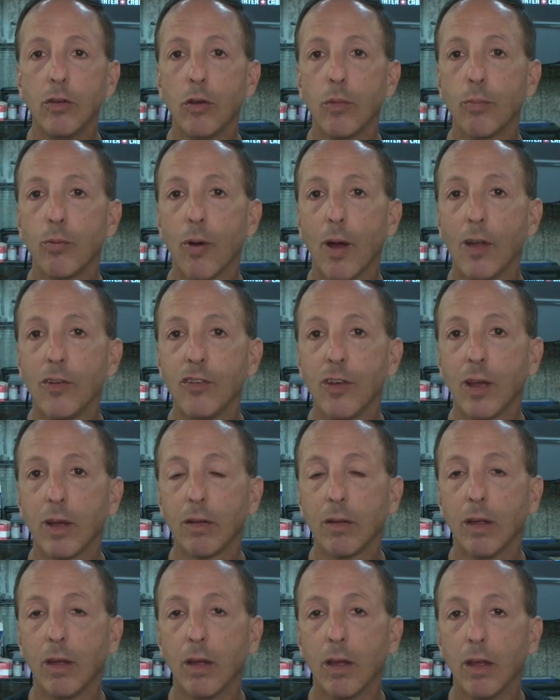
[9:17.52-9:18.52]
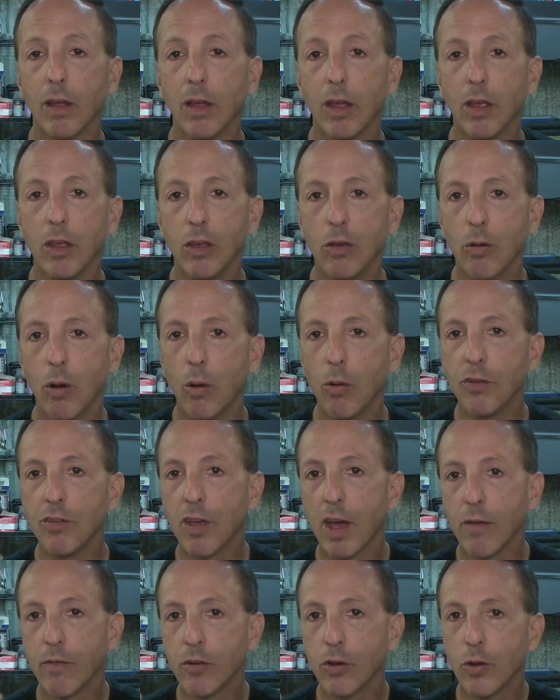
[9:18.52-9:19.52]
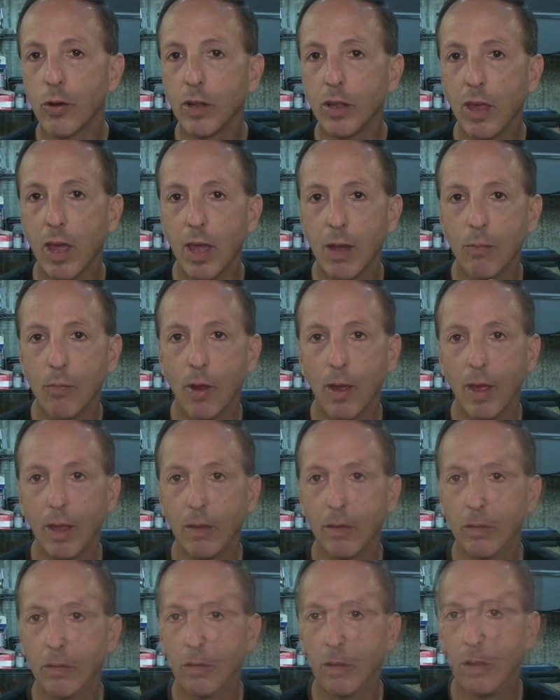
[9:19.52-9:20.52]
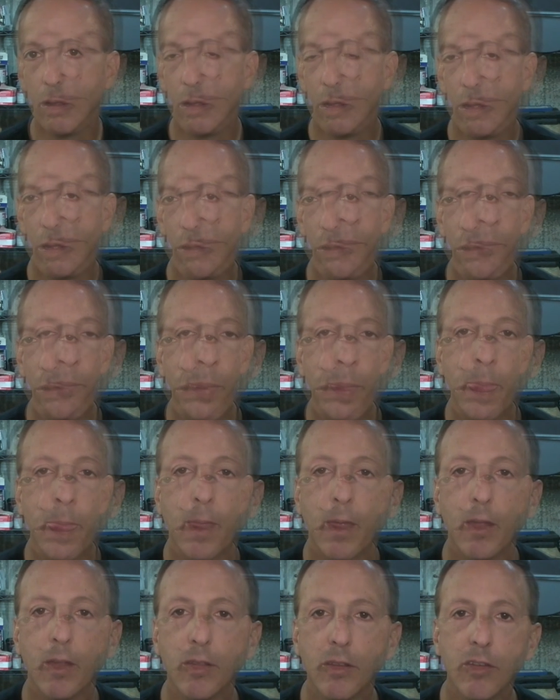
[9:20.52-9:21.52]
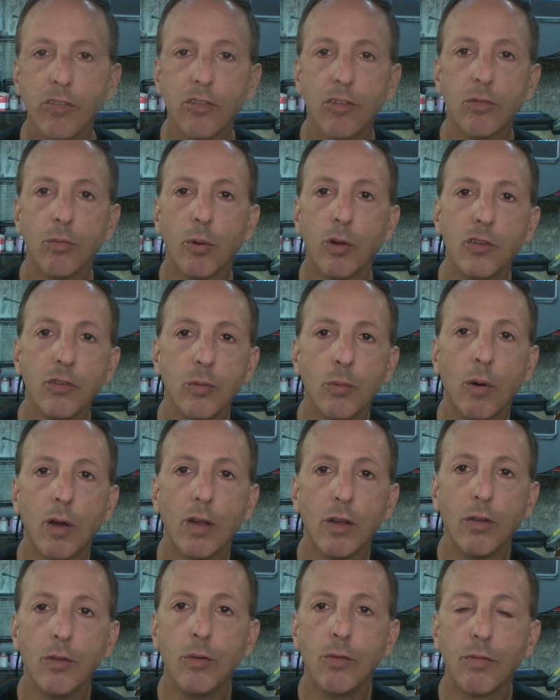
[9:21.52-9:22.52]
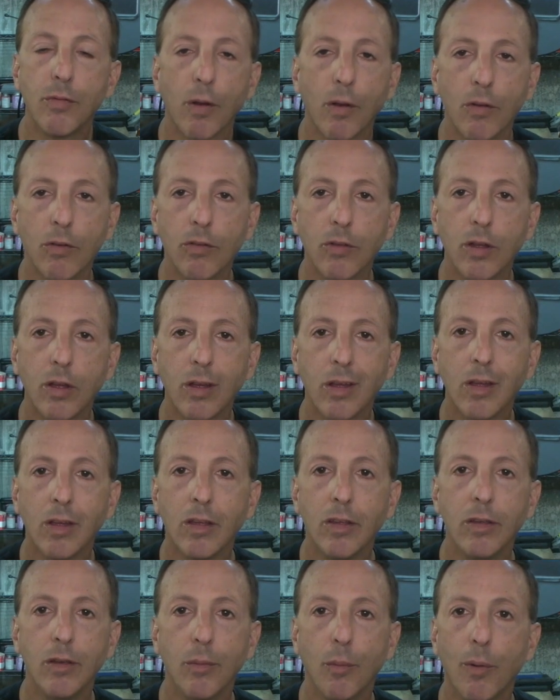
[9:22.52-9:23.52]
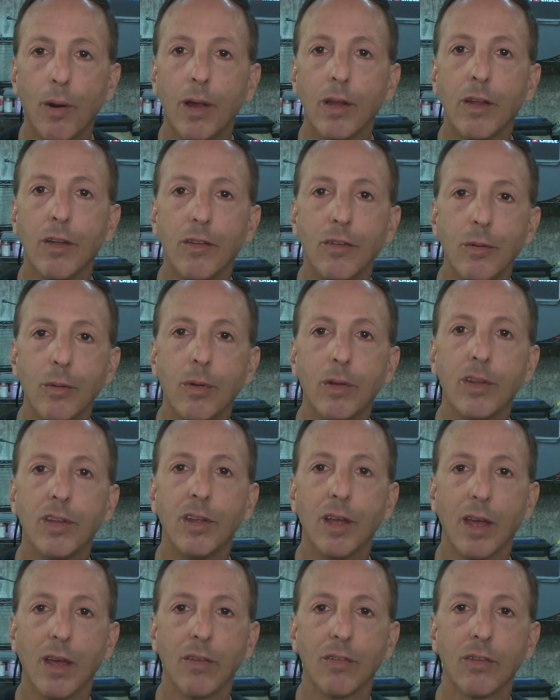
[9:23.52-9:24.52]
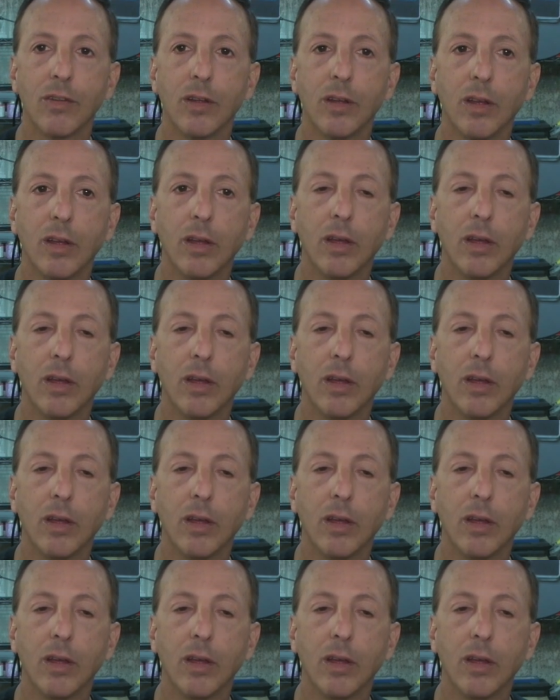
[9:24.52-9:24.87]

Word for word: your project, you always have a good camera angle. This is what you want to do first you want to do a test.